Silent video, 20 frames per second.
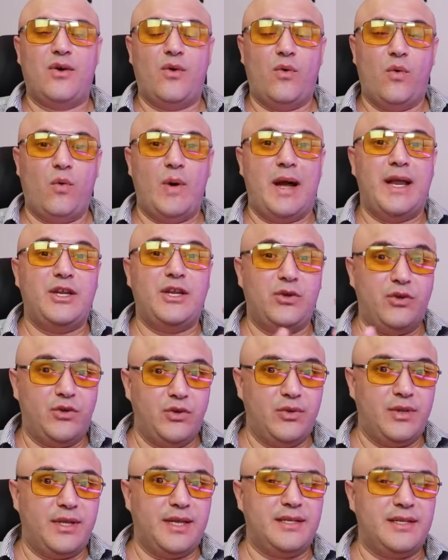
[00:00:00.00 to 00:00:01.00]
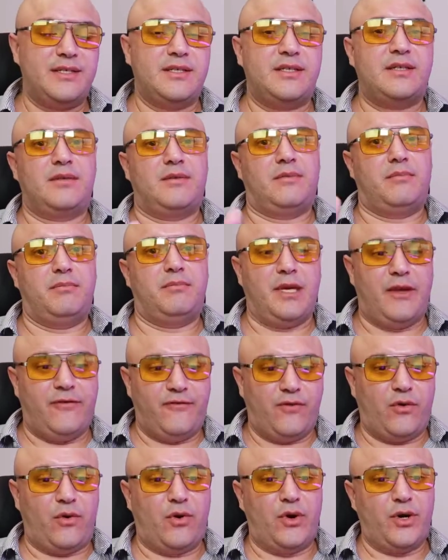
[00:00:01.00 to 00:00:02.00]
when you do this
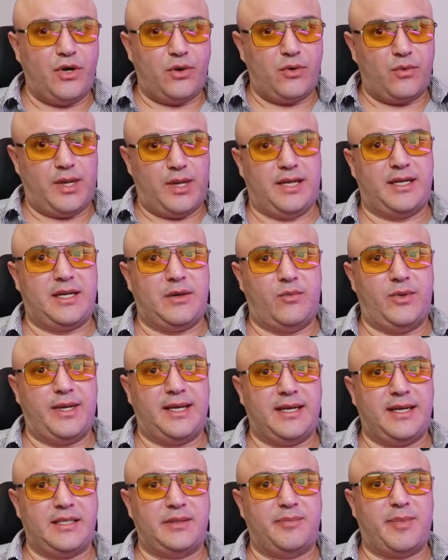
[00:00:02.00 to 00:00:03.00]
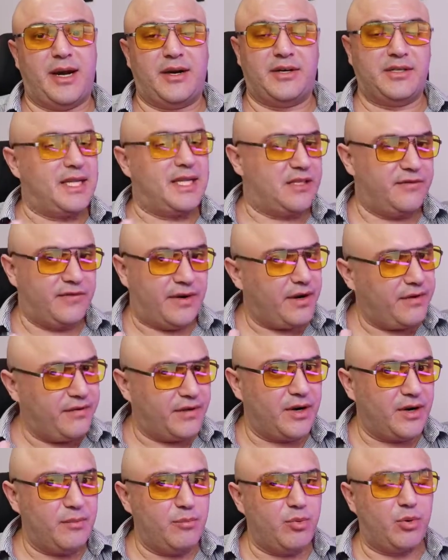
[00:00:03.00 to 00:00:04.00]
before your welcome week expires. That's very,
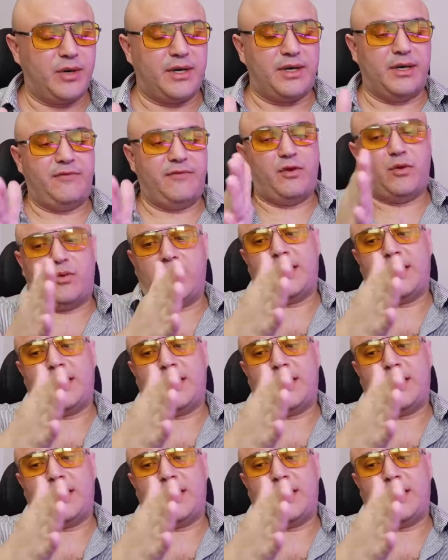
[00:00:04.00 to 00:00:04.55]
very important. If your